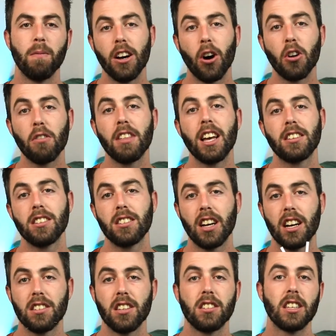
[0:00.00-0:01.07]
All of the
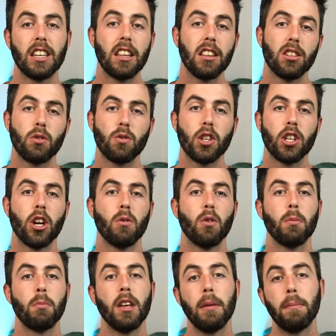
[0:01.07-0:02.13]
exercises in this video will
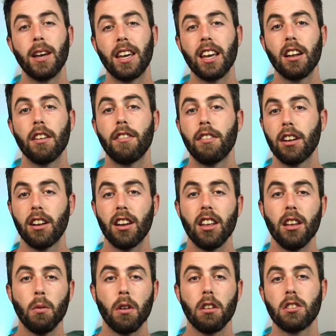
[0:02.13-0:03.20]
be beginner
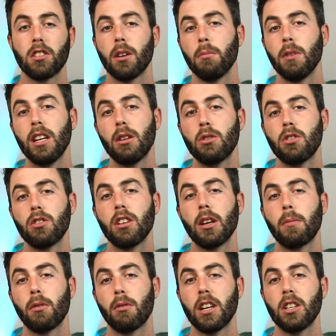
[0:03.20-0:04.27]
friendly with some interesting
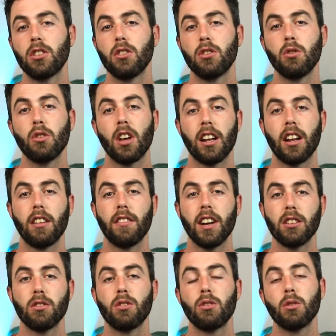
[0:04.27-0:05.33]
progressions you can
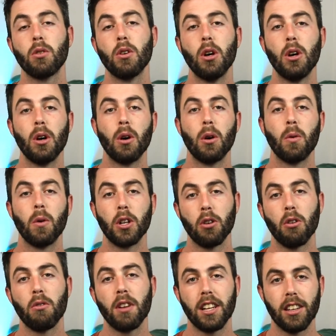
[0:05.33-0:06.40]
advance to when
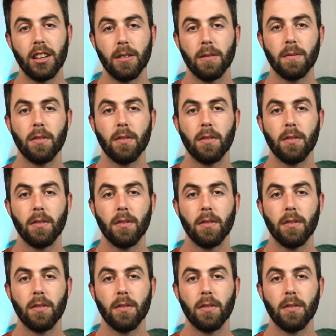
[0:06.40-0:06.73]
you're ready.